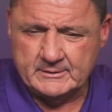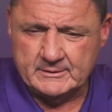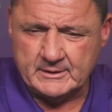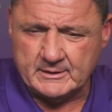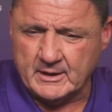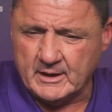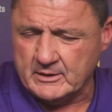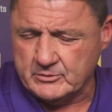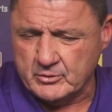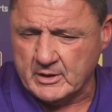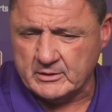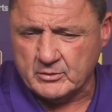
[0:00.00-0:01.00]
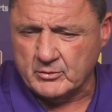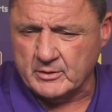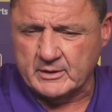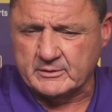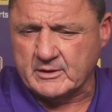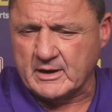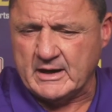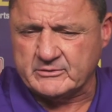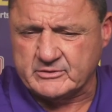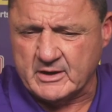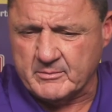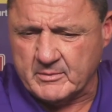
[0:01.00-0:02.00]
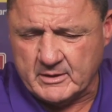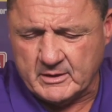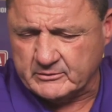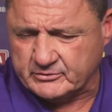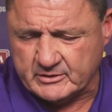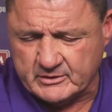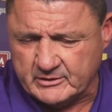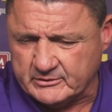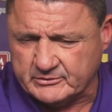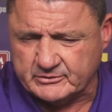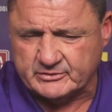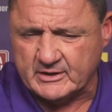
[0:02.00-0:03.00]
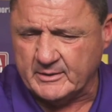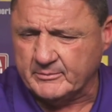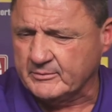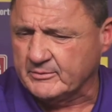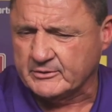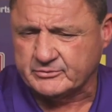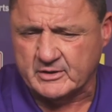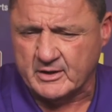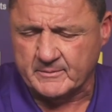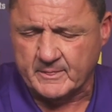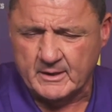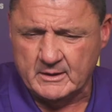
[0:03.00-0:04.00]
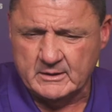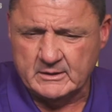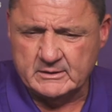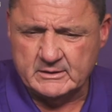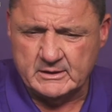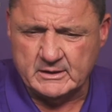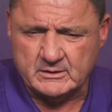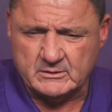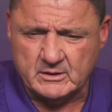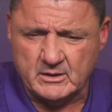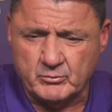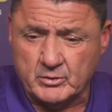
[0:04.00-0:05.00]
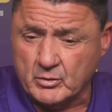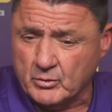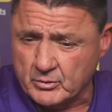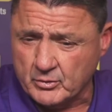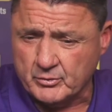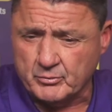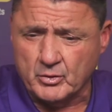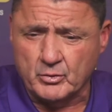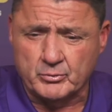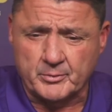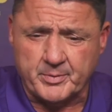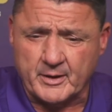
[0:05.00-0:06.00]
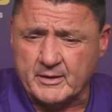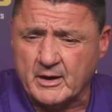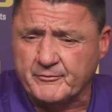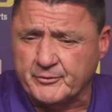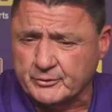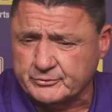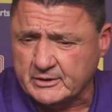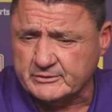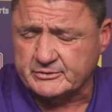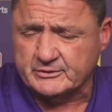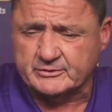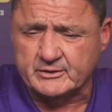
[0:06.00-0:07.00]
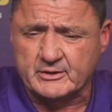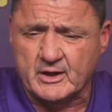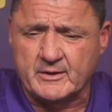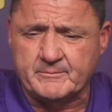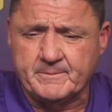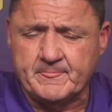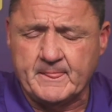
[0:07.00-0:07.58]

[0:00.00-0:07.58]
And I knew that going into the last game, and it's the same this game. And we're going on the road. We're playing our first SEC game.